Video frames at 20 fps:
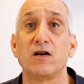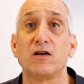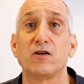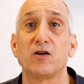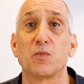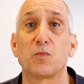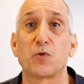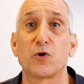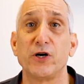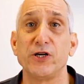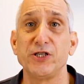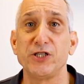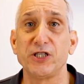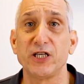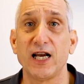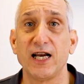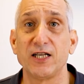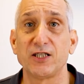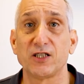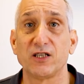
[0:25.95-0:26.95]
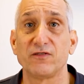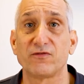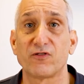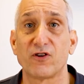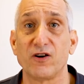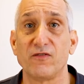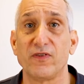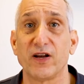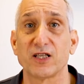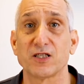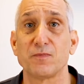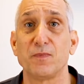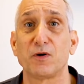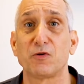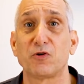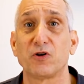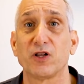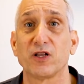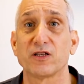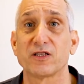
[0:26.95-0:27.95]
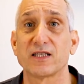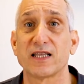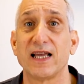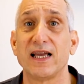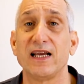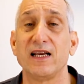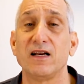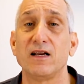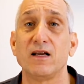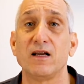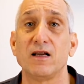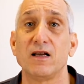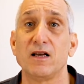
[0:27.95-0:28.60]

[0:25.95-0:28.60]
depreciation for investment real estate